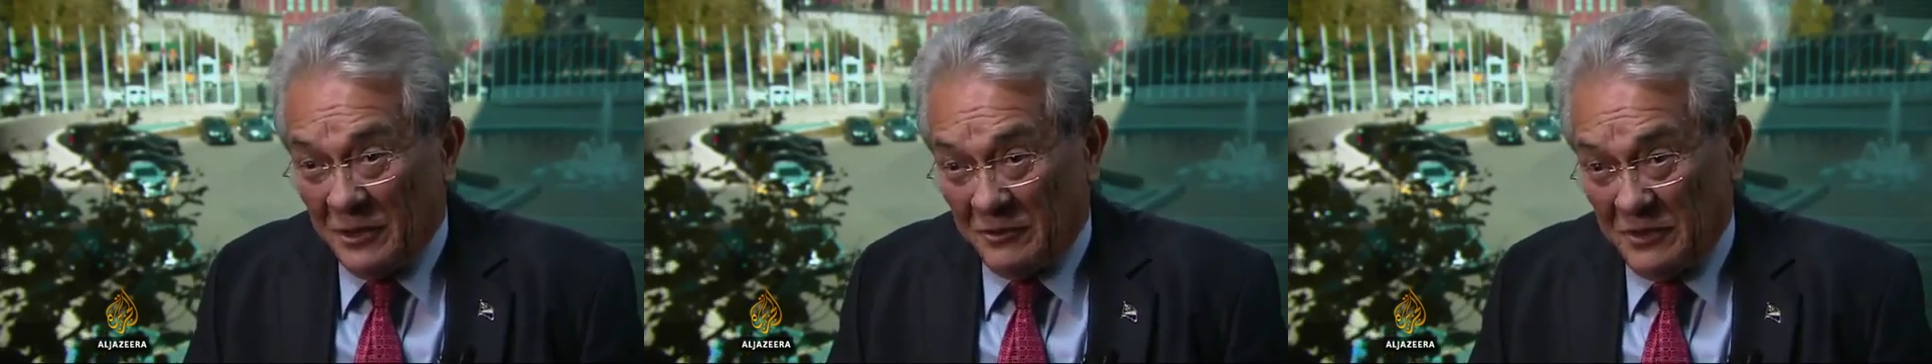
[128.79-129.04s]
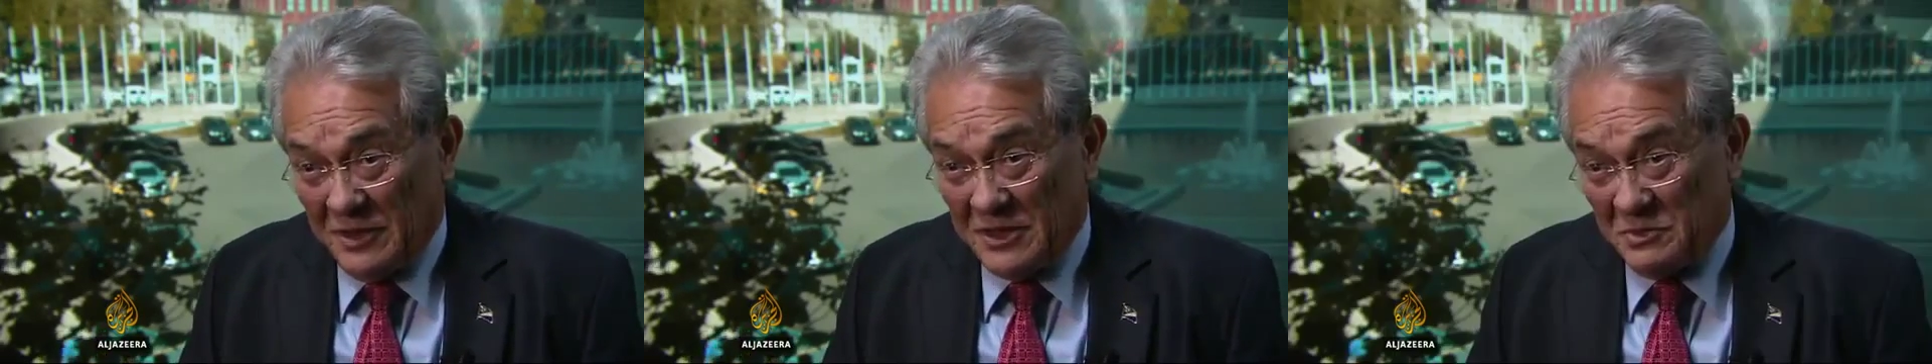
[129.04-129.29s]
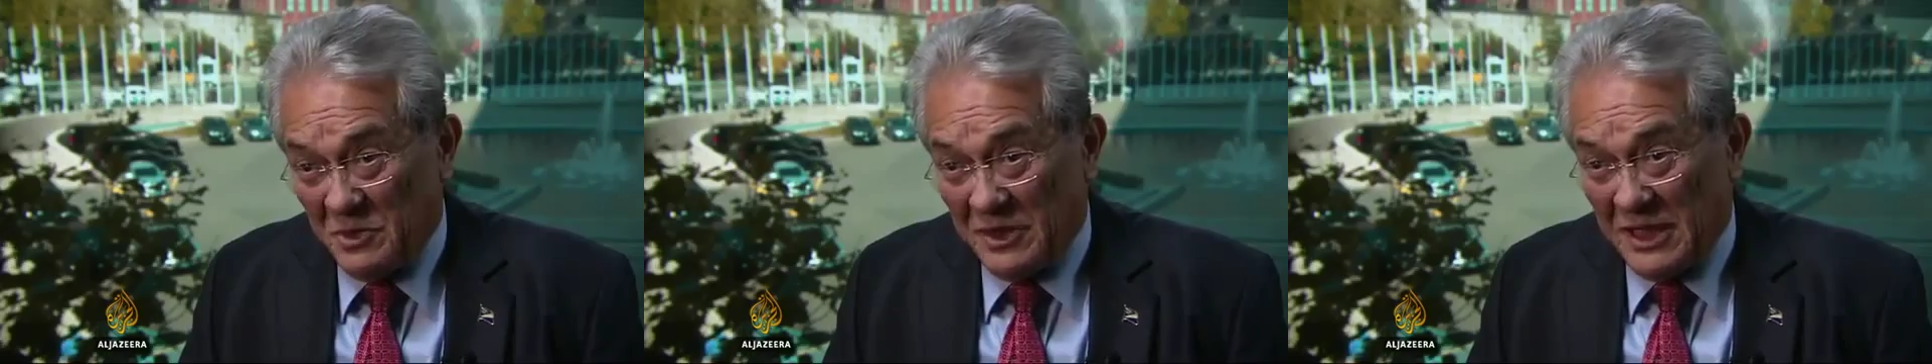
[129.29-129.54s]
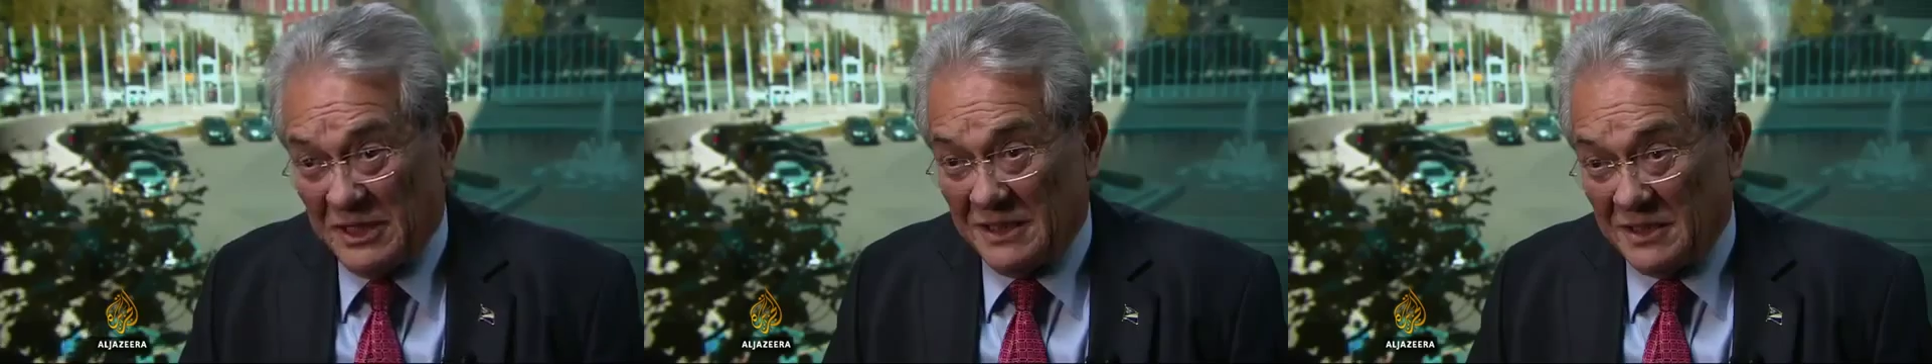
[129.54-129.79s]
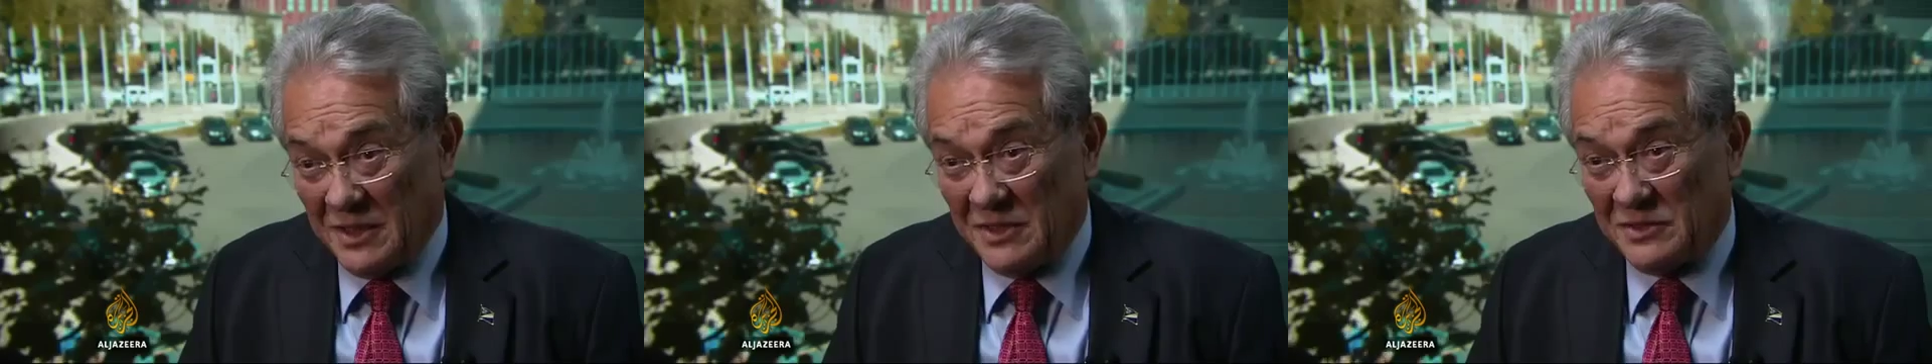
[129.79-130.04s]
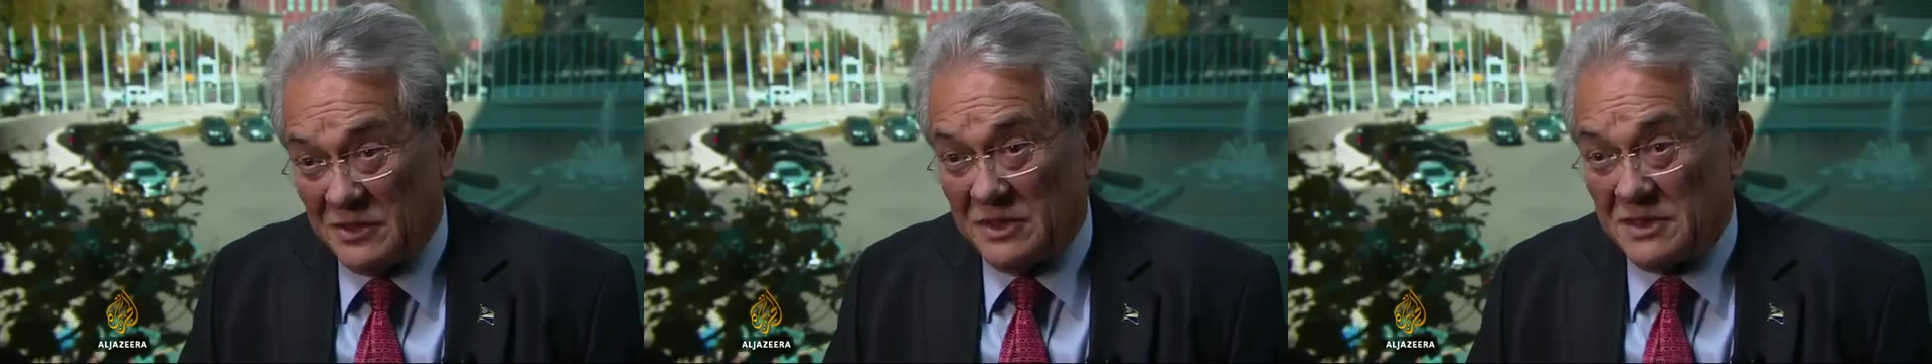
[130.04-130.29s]
of these small island
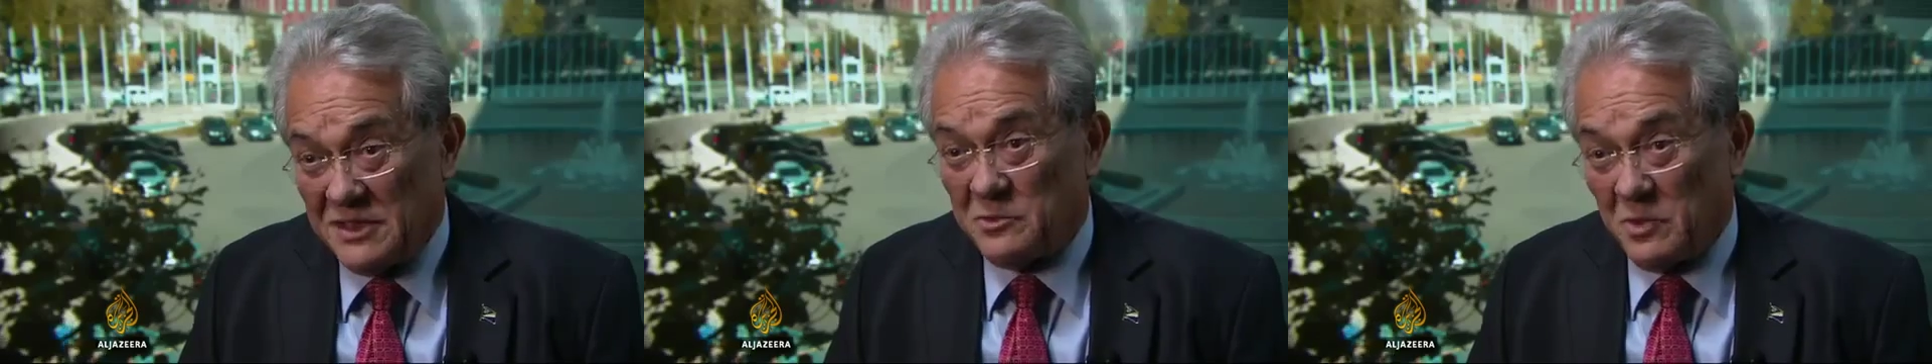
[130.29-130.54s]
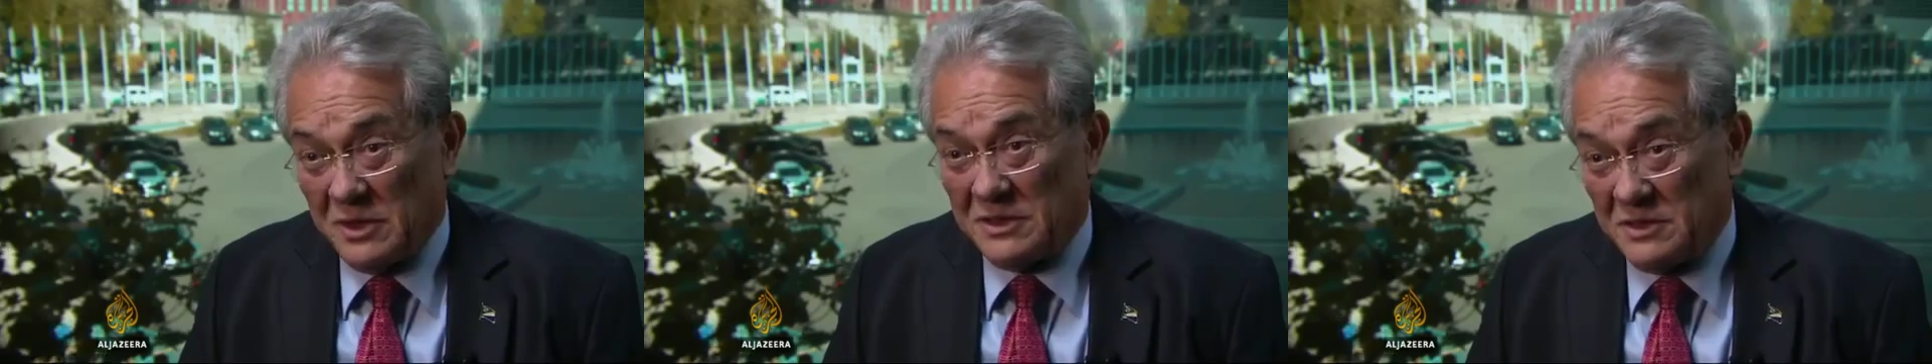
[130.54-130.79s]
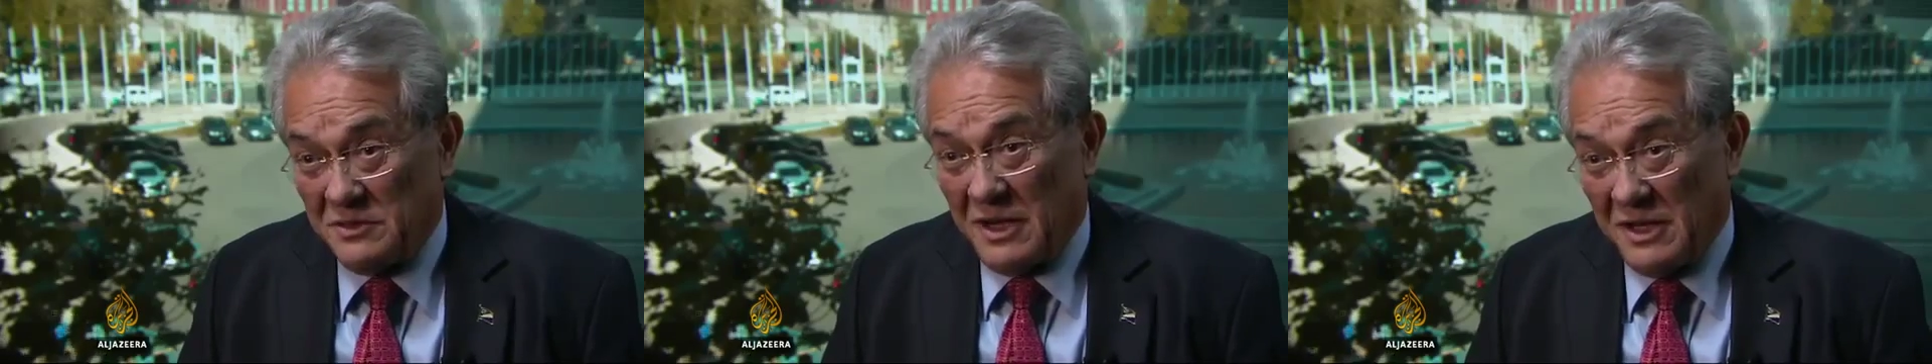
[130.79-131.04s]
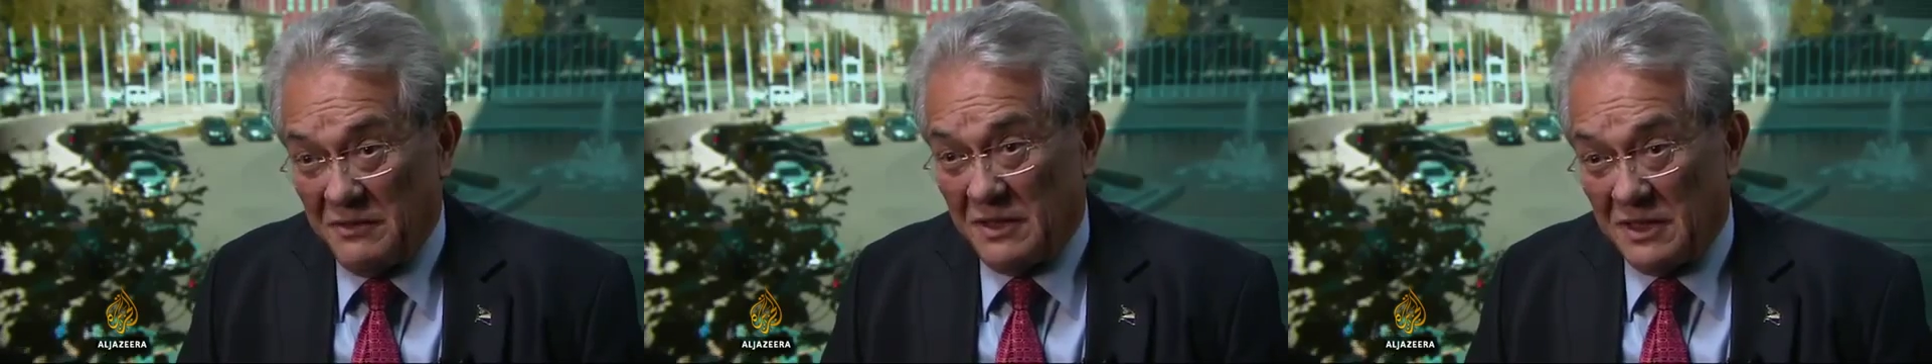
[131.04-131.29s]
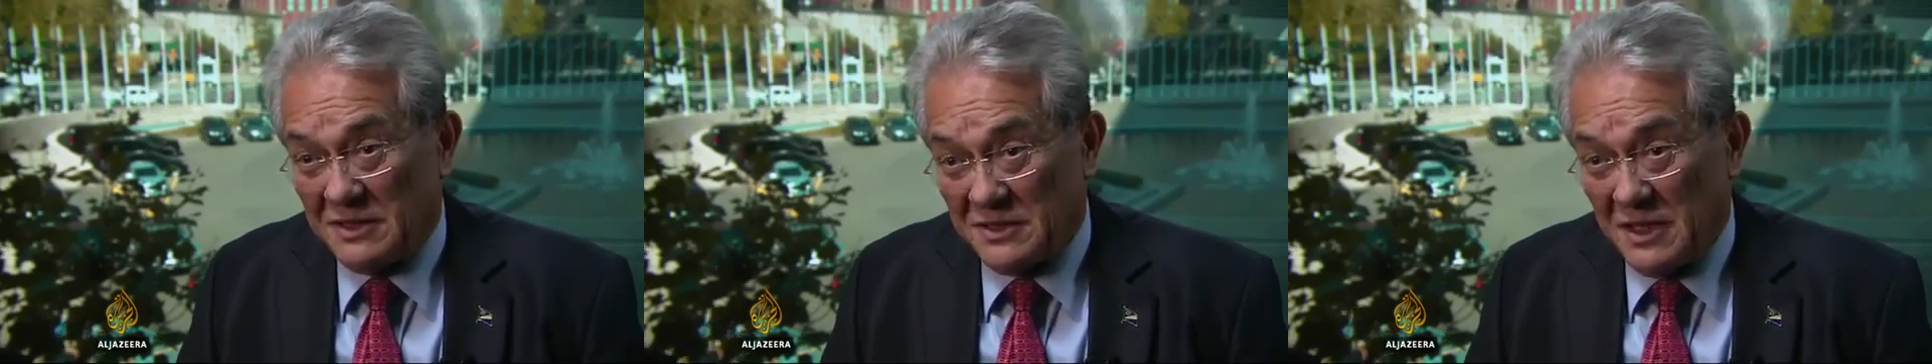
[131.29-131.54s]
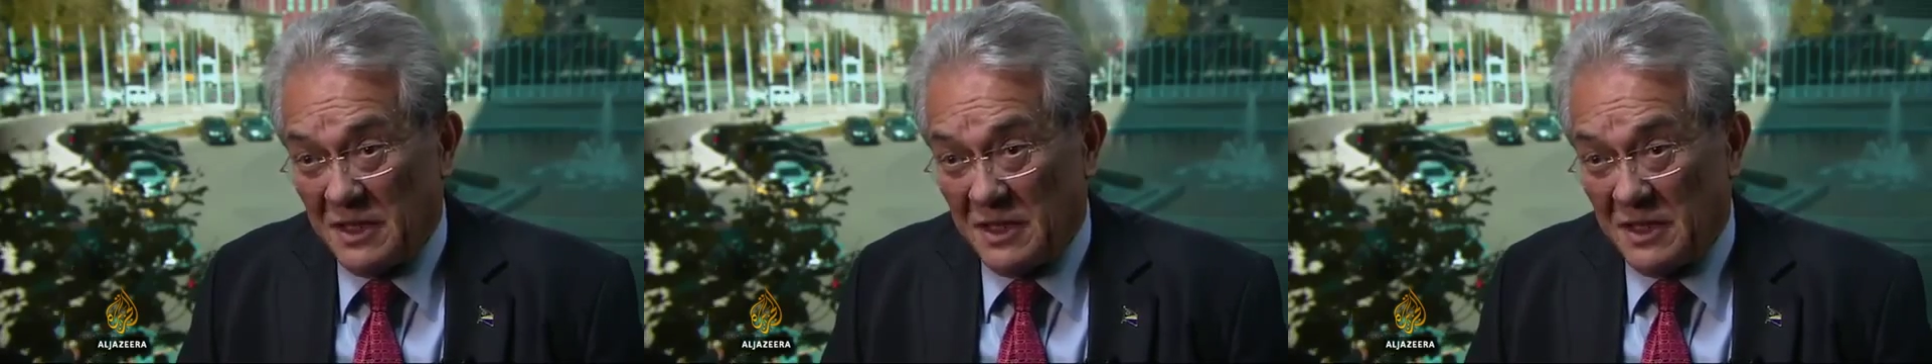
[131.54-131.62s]
countries is what's driving us